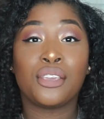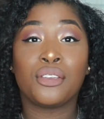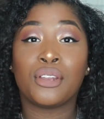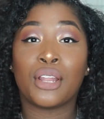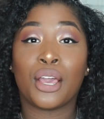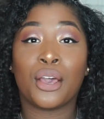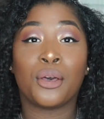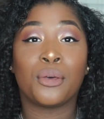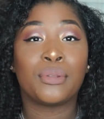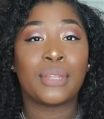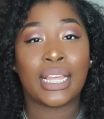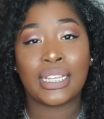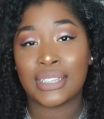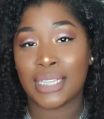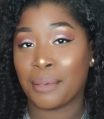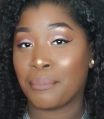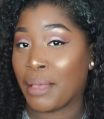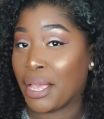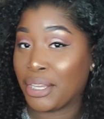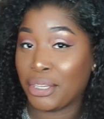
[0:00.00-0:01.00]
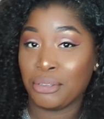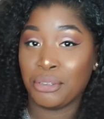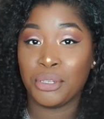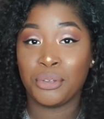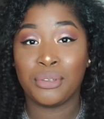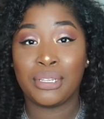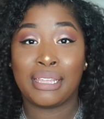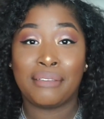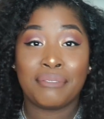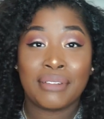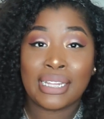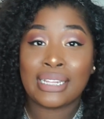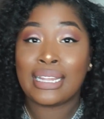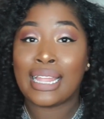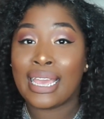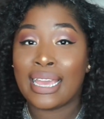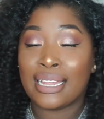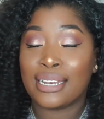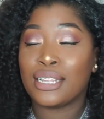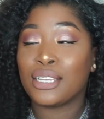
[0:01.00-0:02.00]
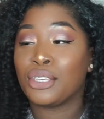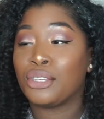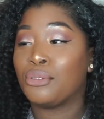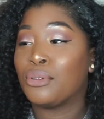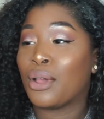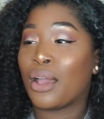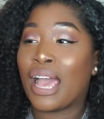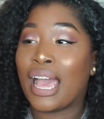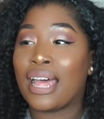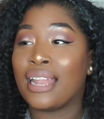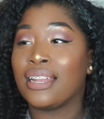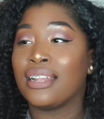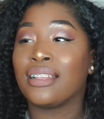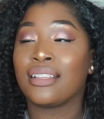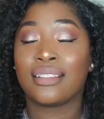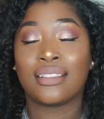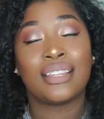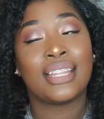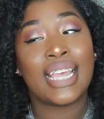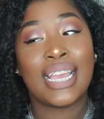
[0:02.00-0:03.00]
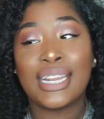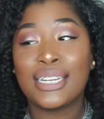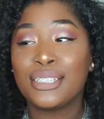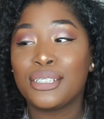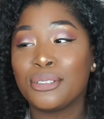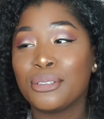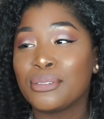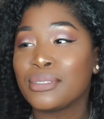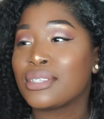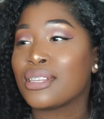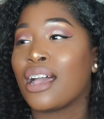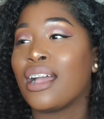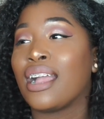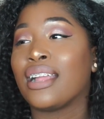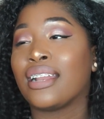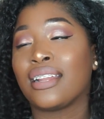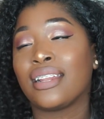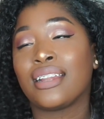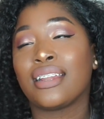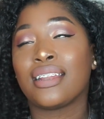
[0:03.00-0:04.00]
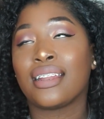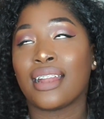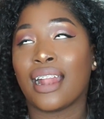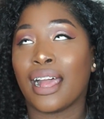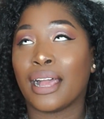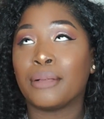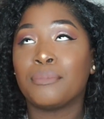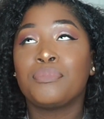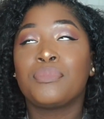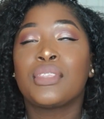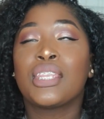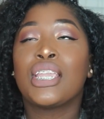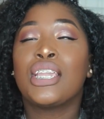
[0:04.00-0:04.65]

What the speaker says: You know, they talking about you do live in Atlanta. You know how the Atlanta dudes are, da da da da.